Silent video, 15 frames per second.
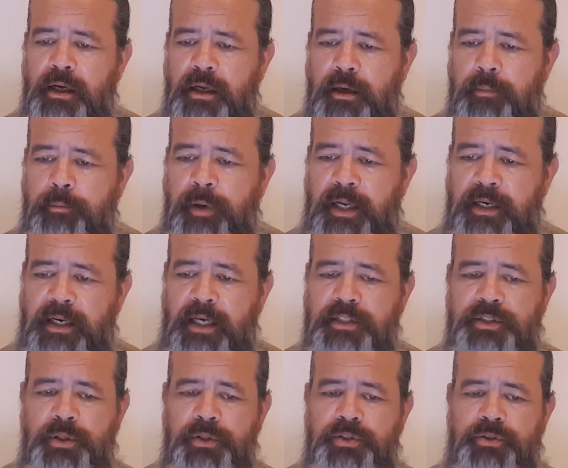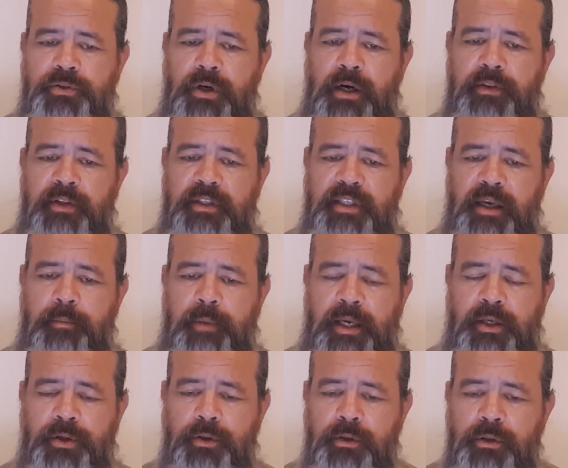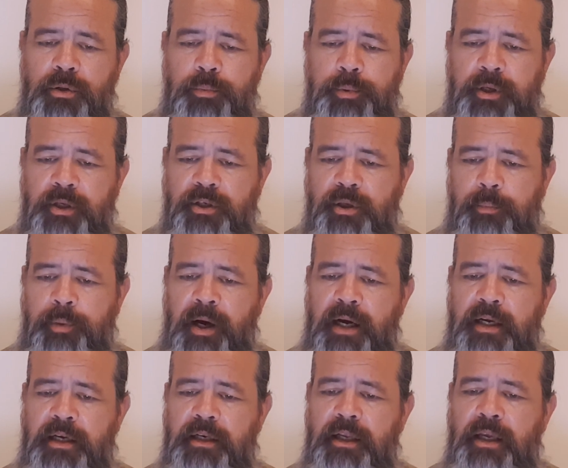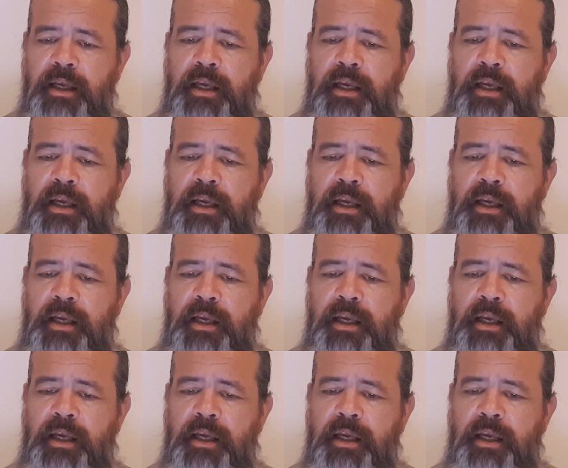not so strong that they make you loopy in your pocket,